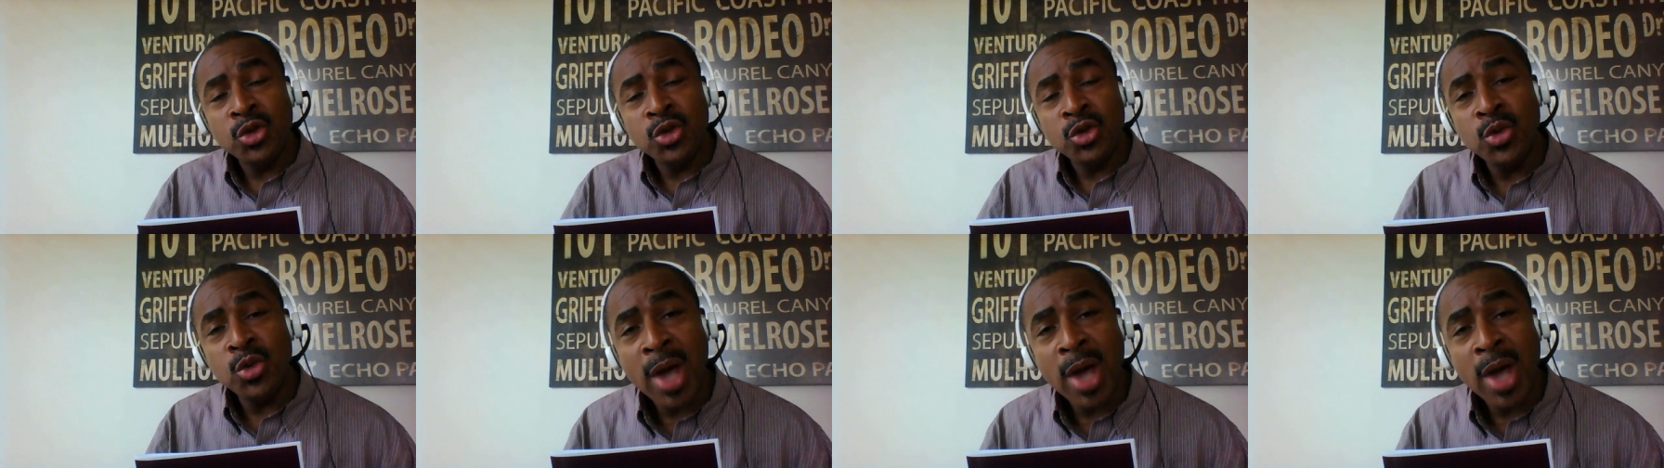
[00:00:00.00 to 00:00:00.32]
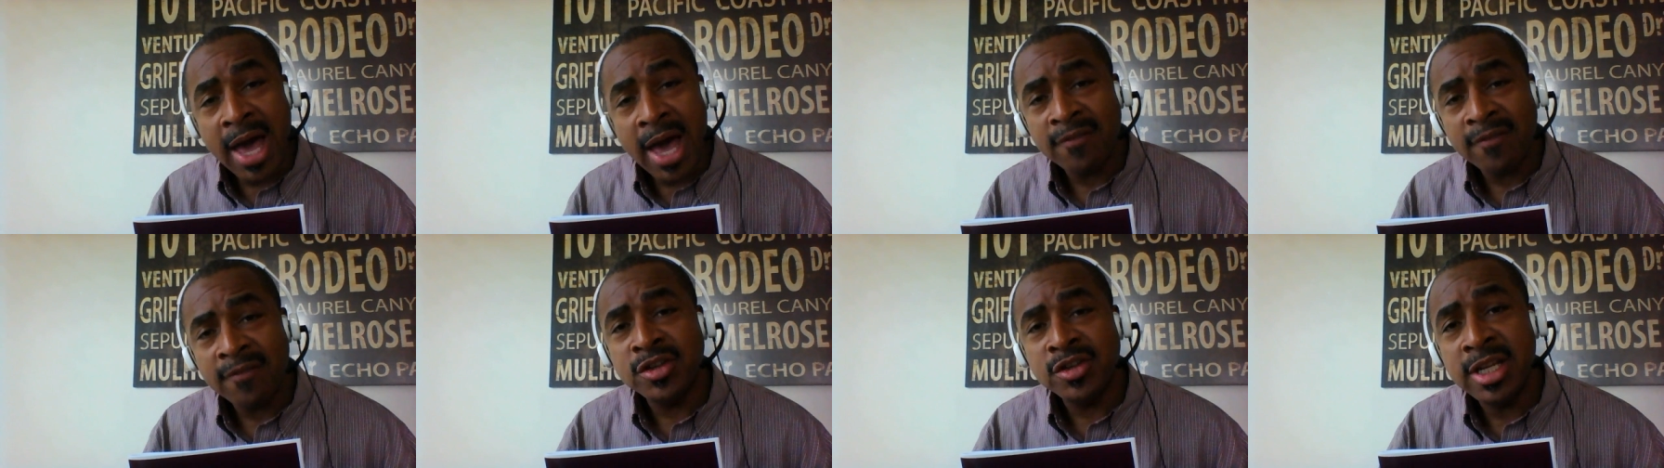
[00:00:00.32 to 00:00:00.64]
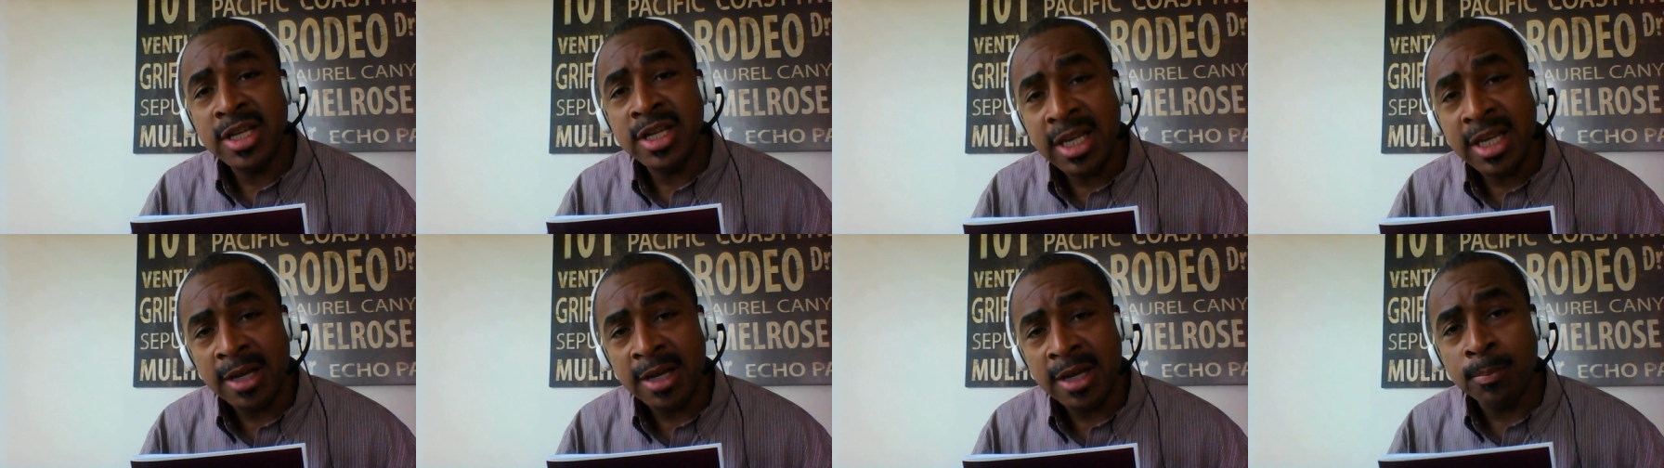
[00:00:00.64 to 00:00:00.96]
You have
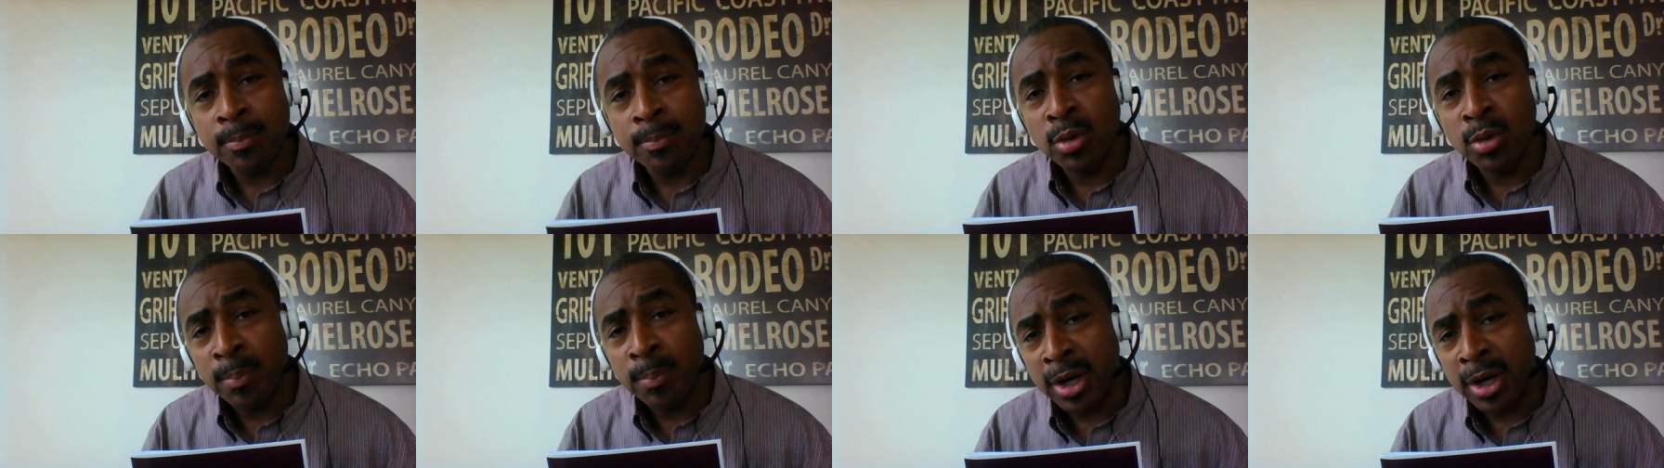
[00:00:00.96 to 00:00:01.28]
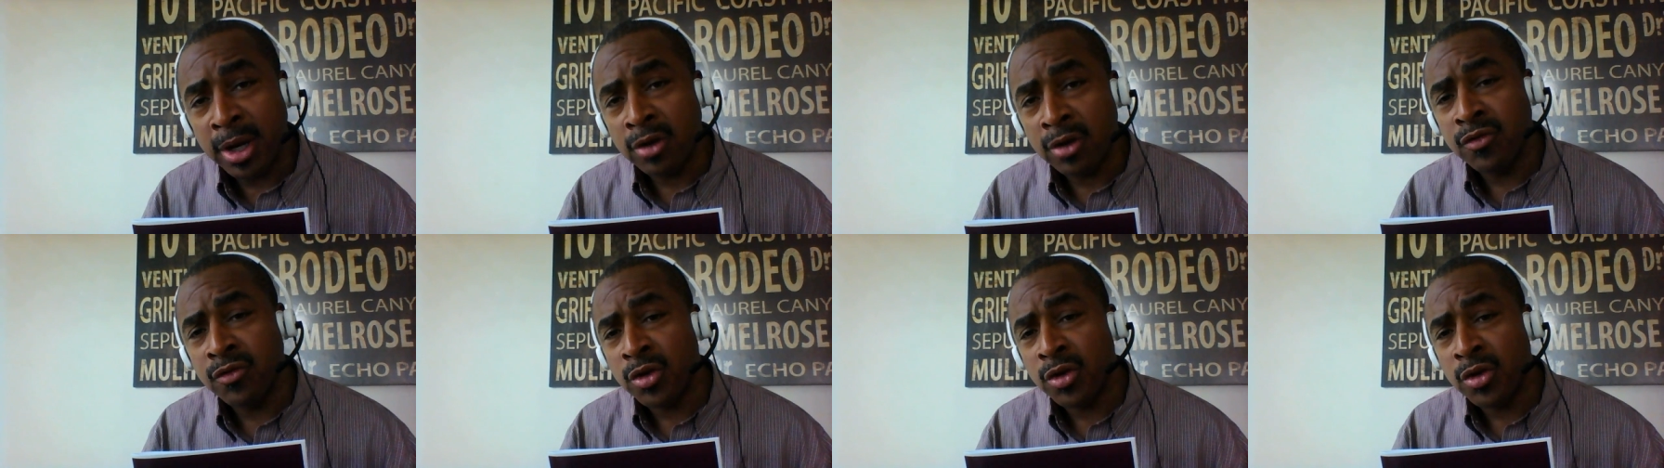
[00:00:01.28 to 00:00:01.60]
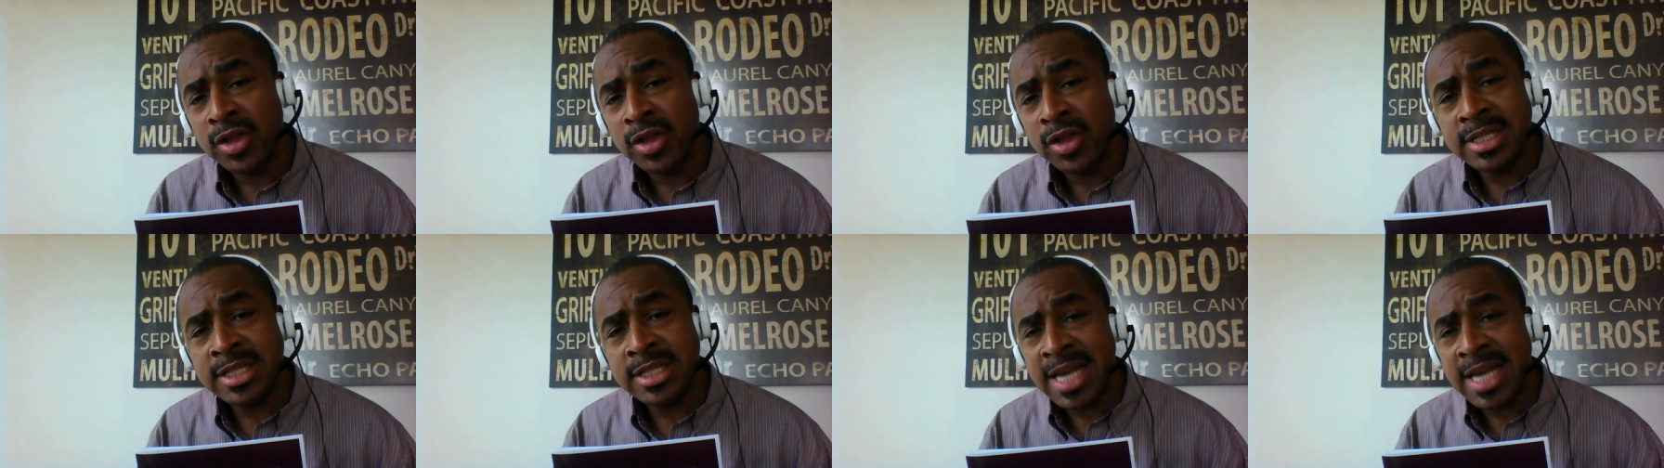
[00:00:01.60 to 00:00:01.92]
to get prepared for
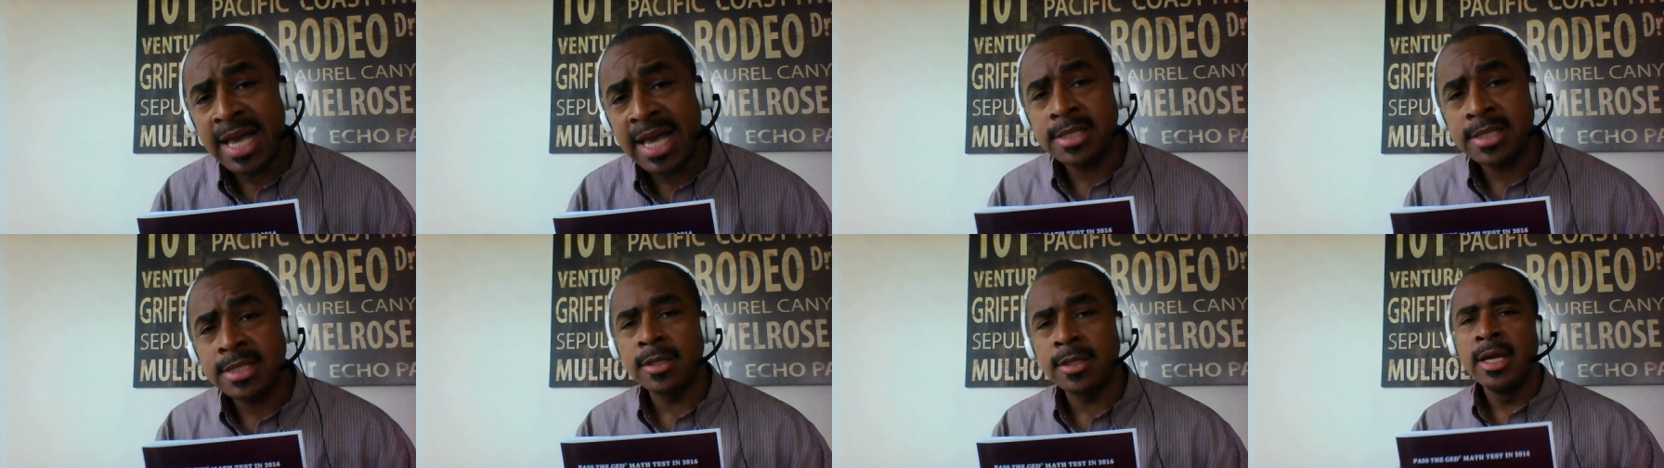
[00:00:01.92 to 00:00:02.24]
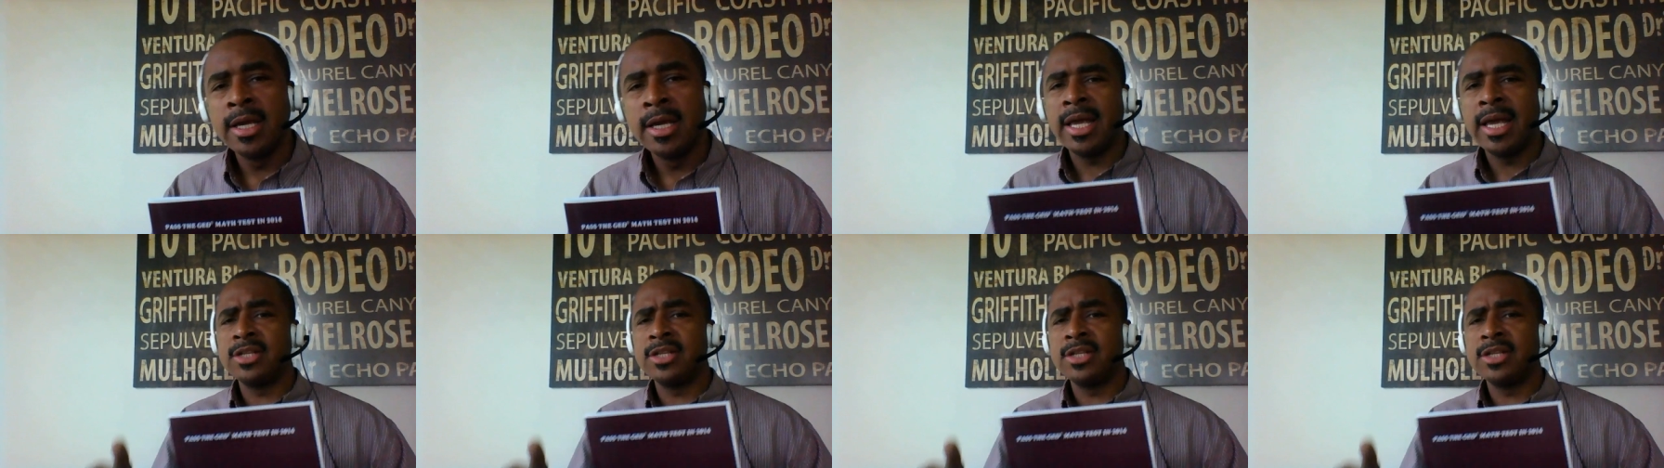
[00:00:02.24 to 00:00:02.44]
the test.